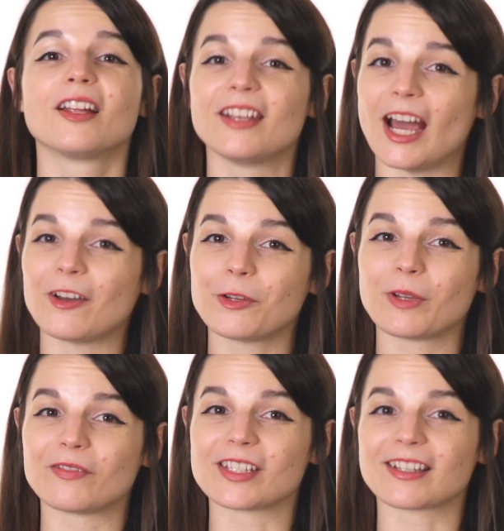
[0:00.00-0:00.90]
Now that
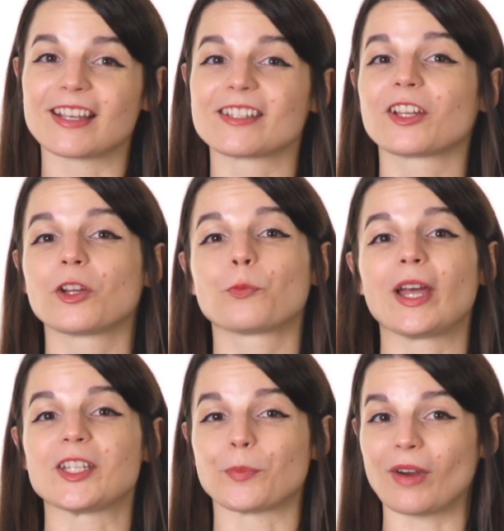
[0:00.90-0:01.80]
we've discussed a good
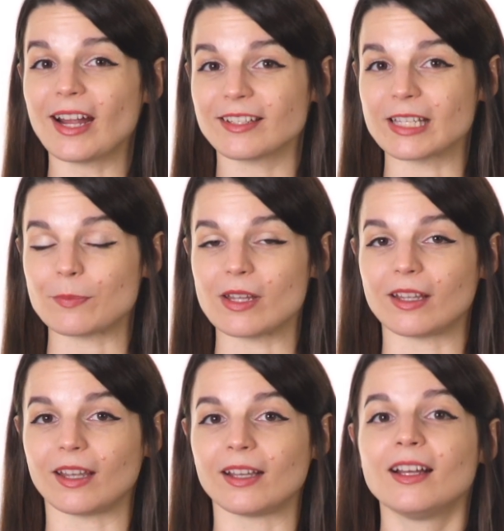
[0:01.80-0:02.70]
way to practice
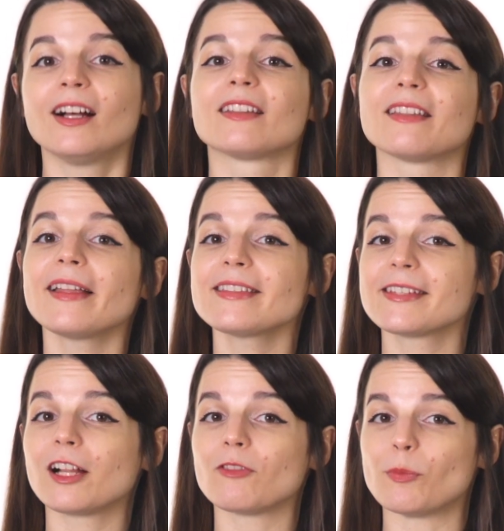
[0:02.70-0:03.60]
speaking, let's
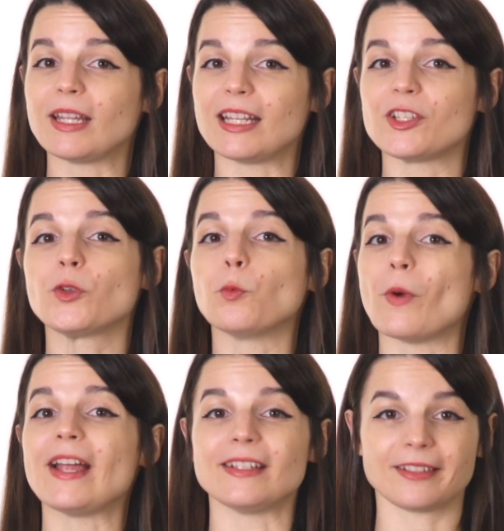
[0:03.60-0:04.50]
delve a bit into
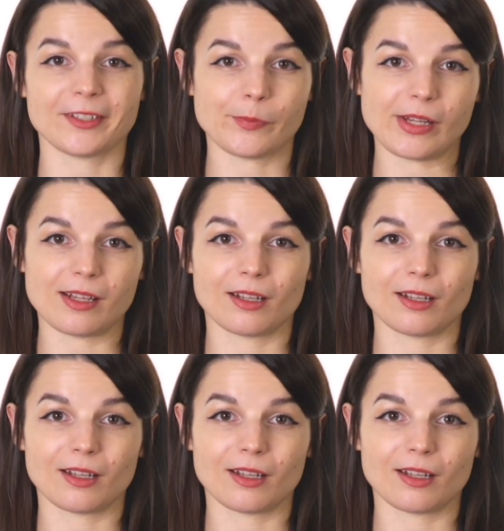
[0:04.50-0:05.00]
when to speak.